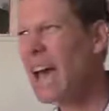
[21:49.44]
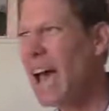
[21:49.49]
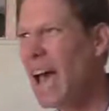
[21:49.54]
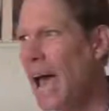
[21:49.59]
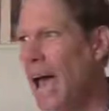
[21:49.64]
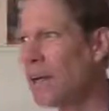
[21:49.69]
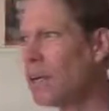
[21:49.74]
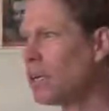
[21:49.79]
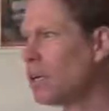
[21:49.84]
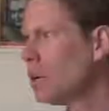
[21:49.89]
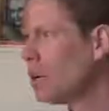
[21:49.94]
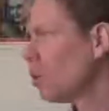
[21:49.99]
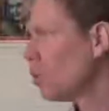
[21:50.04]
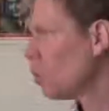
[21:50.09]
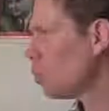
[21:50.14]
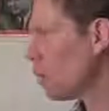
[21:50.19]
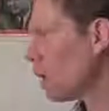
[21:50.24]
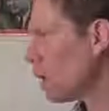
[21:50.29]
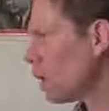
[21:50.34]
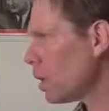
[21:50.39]
that?
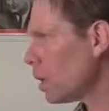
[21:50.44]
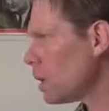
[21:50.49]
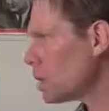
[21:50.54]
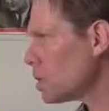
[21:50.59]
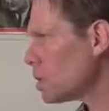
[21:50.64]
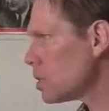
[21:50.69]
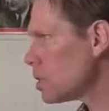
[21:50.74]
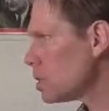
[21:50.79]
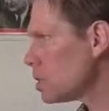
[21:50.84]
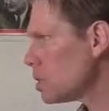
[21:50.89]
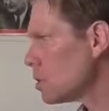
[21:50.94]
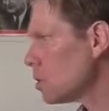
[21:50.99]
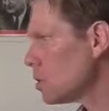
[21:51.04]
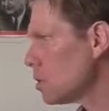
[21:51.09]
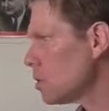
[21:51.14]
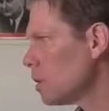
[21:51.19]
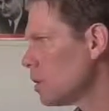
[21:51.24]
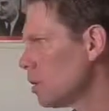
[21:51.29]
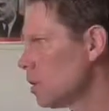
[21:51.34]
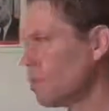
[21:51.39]
Well, it's...
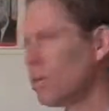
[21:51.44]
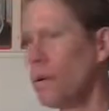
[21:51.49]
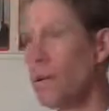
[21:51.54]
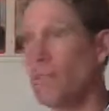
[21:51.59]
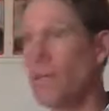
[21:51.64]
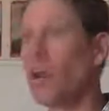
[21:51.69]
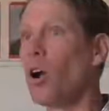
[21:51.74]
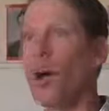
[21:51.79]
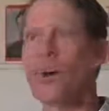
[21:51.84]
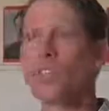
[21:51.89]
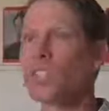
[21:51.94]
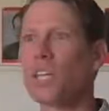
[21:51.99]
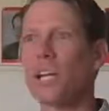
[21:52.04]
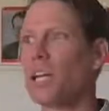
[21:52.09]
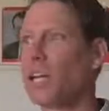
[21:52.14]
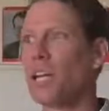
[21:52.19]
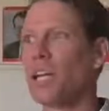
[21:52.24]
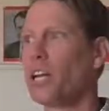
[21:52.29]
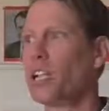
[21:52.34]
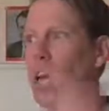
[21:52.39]
And then all of a
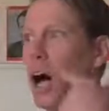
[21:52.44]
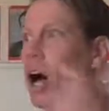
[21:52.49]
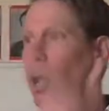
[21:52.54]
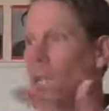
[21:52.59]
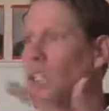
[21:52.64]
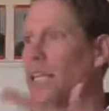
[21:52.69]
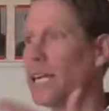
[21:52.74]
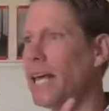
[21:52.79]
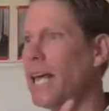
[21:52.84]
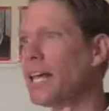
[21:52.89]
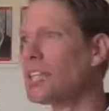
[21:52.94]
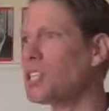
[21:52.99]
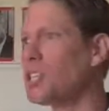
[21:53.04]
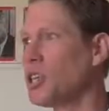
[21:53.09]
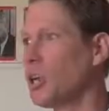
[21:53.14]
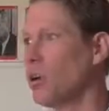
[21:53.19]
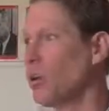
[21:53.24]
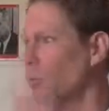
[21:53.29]
sudden, an adult, it hits